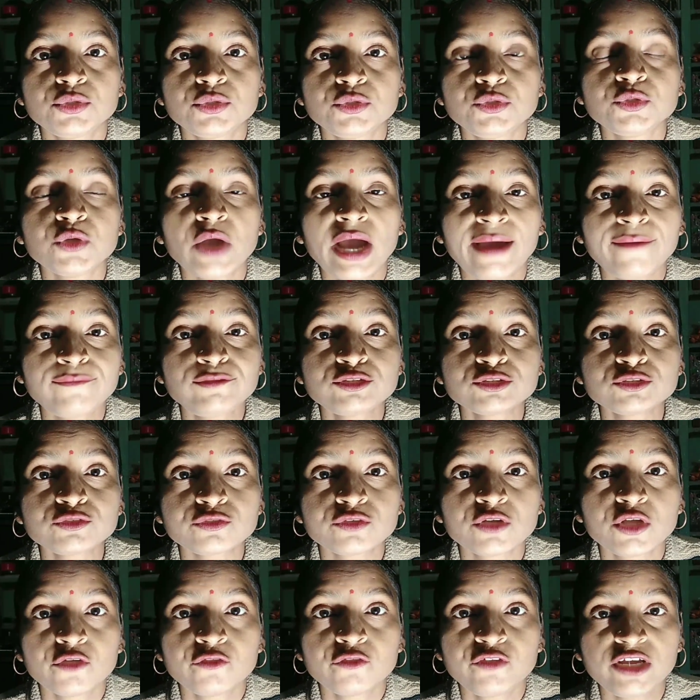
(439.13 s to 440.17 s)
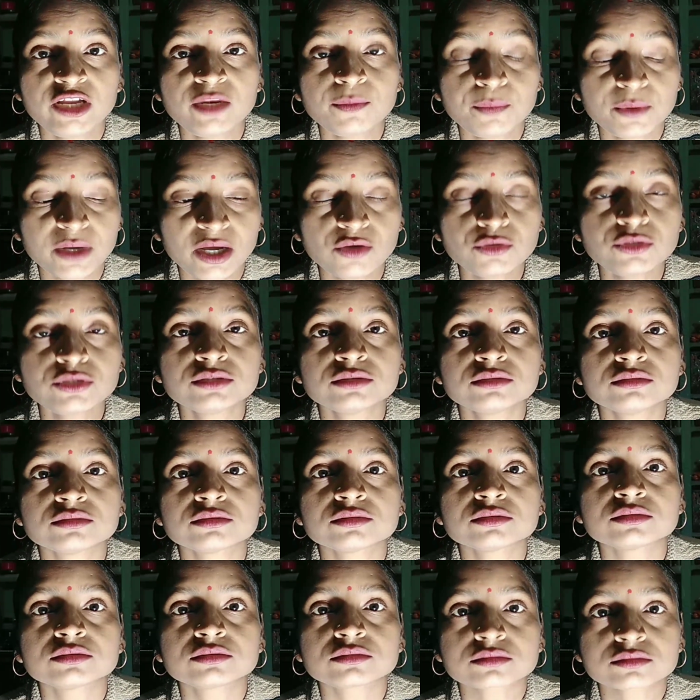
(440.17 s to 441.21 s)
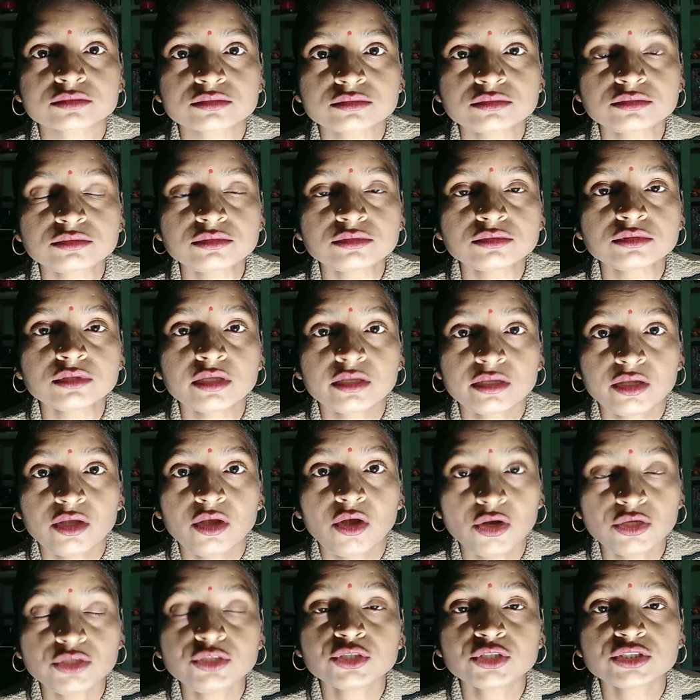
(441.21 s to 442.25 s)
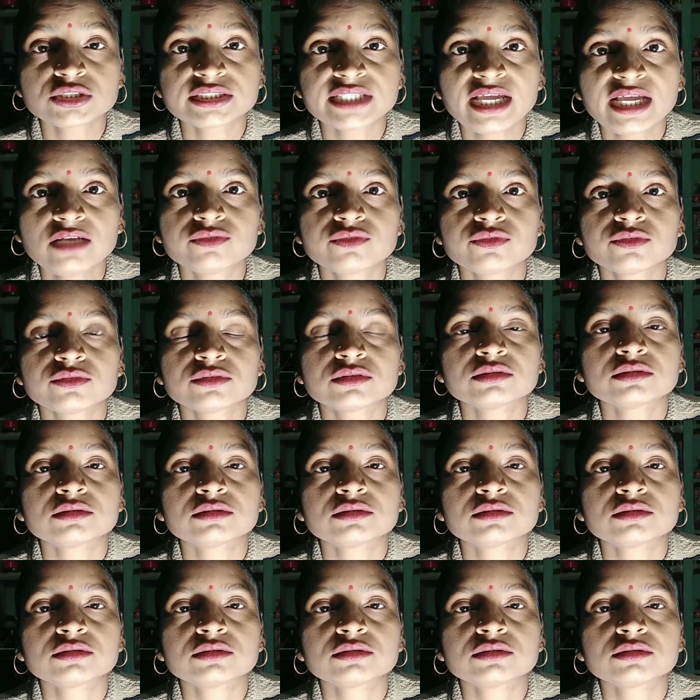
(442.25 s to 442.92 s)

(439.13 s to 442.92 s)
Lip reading: You have to feel proud on yourself.